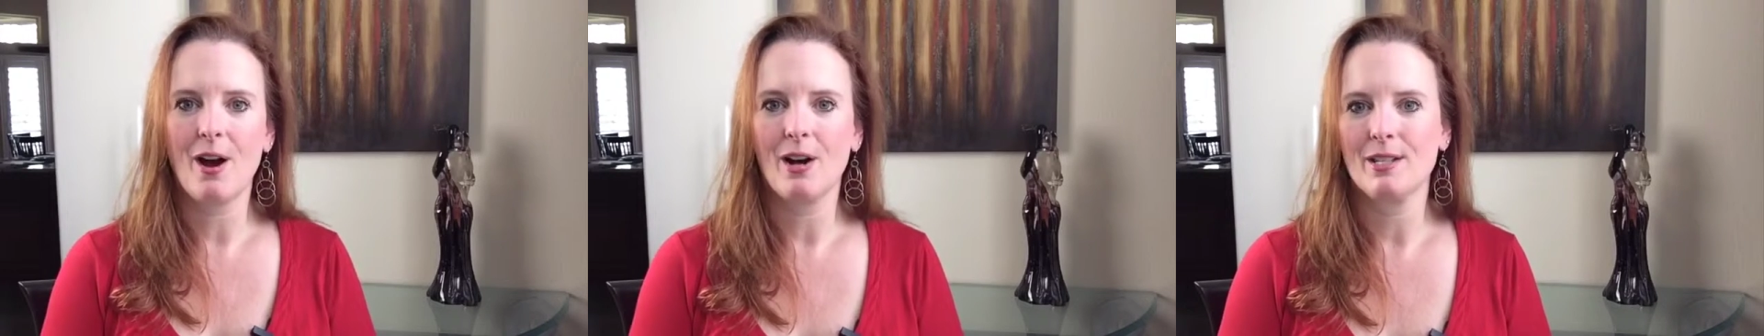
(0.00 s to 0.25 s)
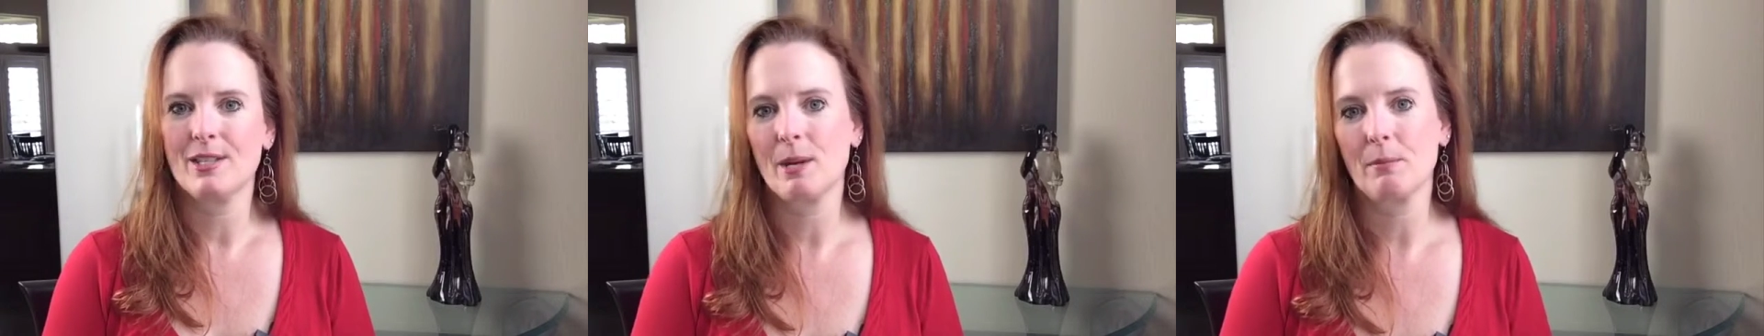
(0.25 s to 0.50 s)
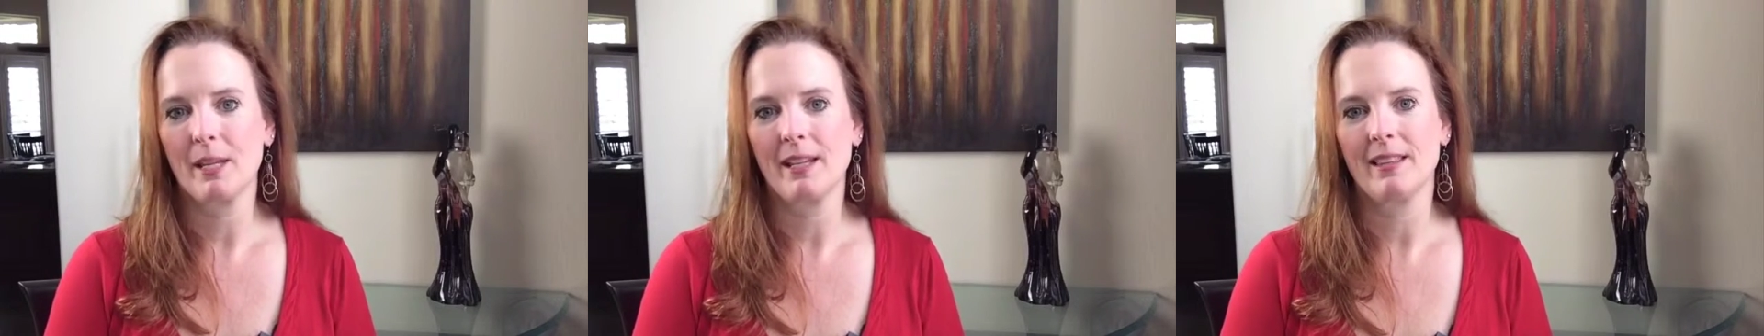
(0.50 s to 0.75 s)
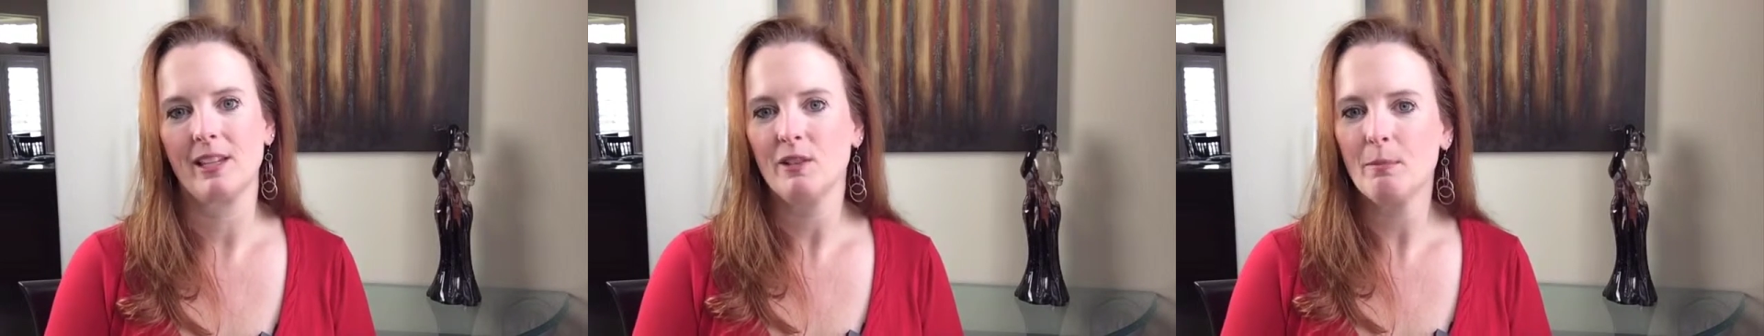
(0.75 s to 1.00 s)
on
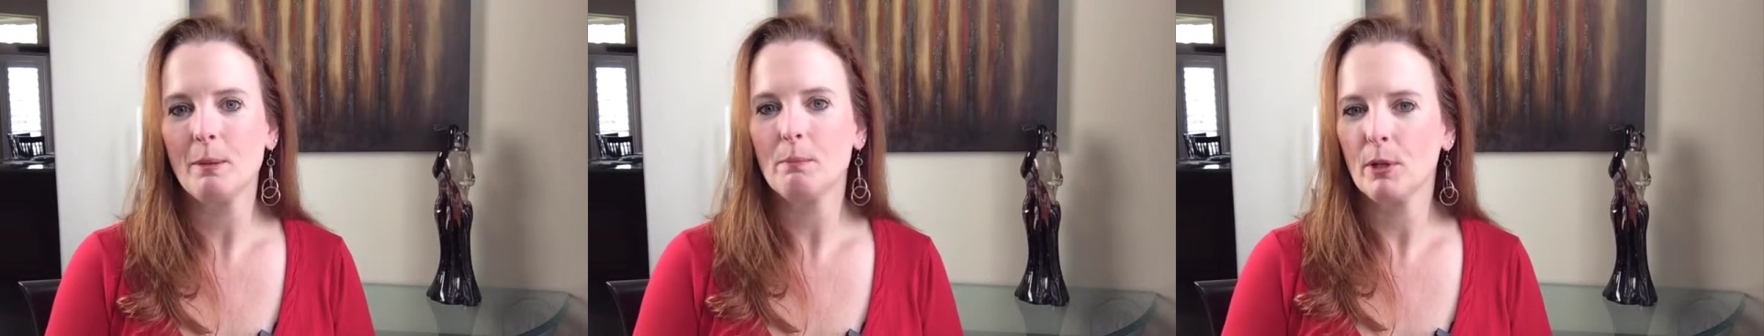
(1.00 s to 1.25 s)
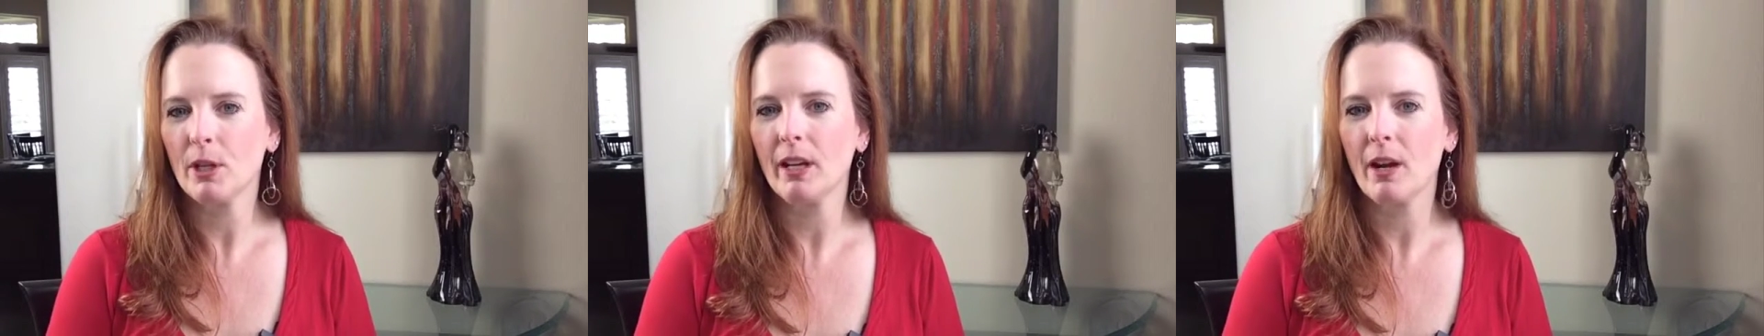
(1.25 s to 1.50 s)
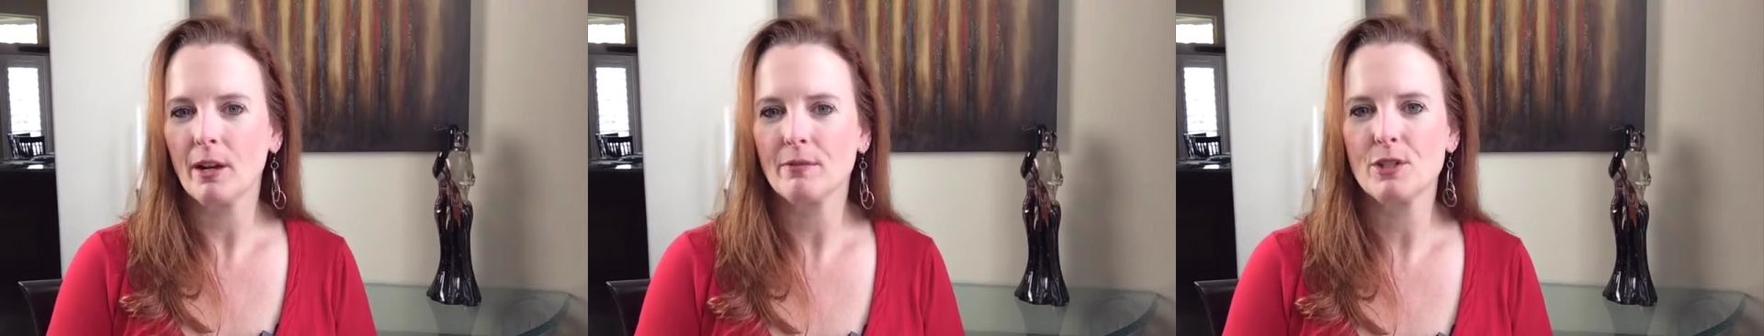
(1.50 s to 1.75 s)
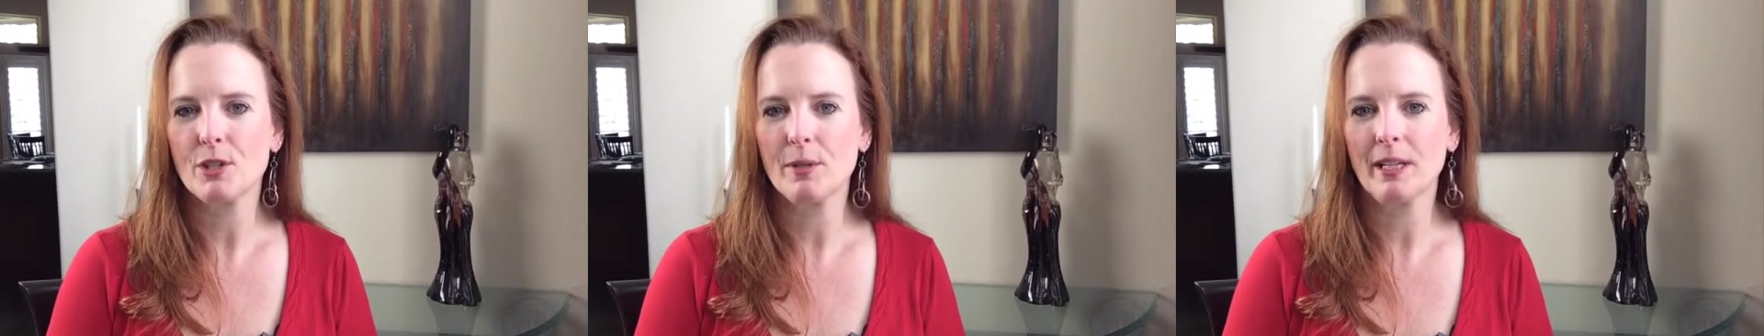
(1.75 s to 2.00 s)
something that you've been putting off
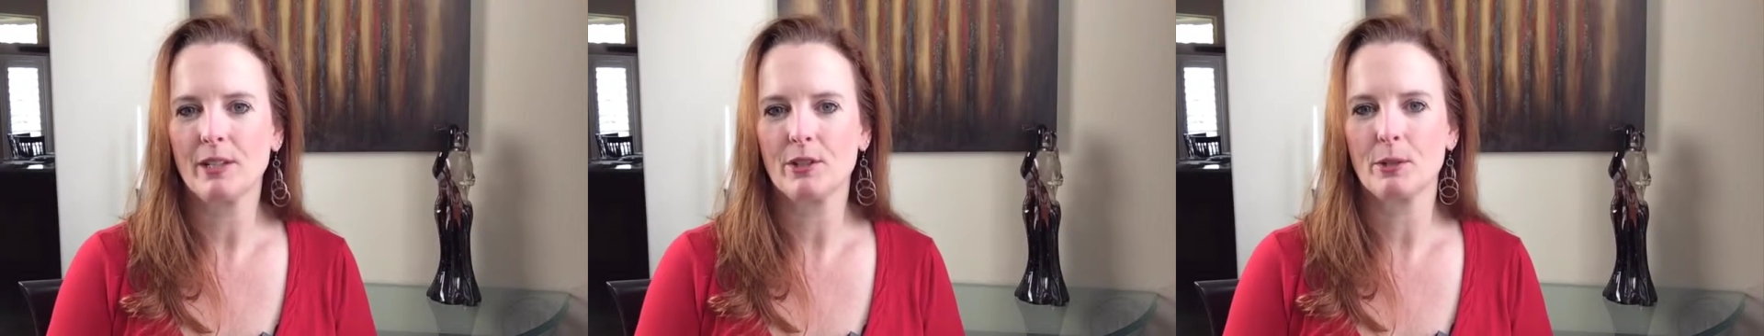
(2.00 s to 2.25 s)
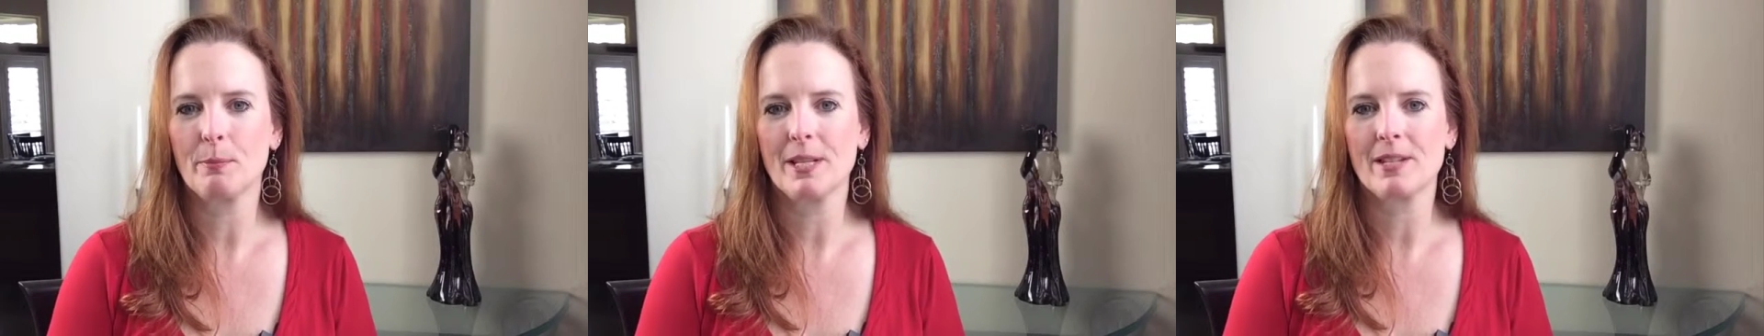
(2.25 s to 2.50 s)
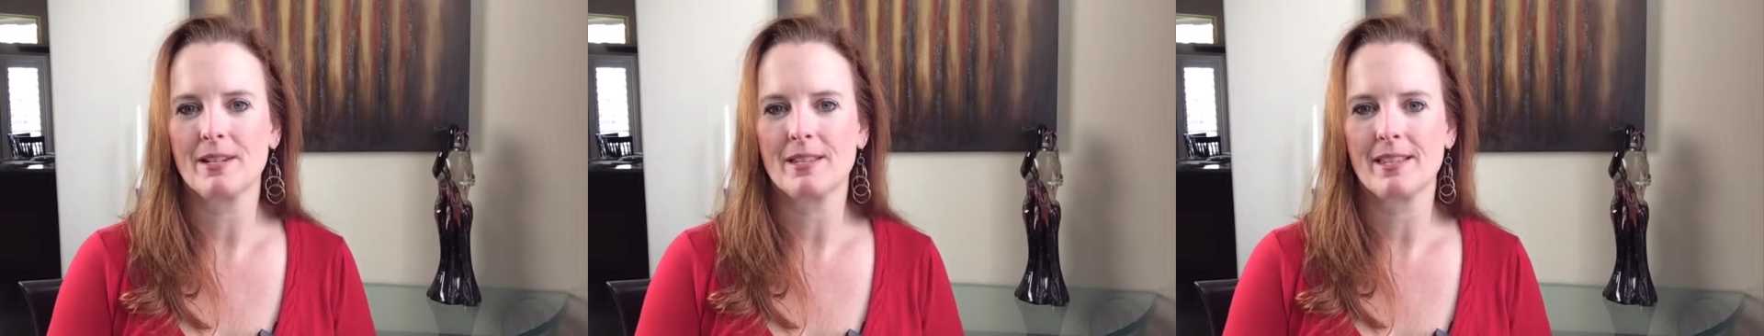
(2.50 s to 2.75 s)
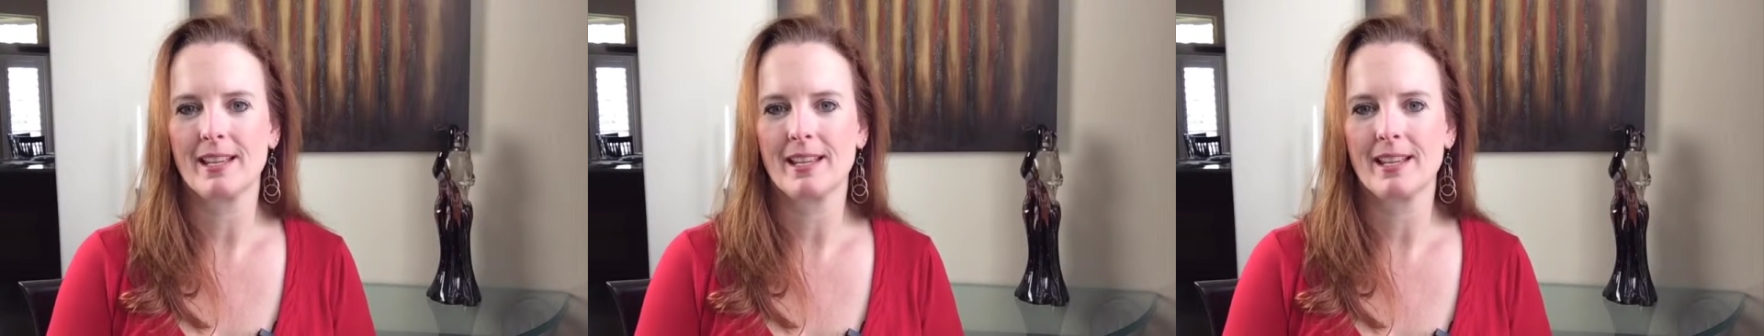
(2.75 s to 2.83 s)
doing in your business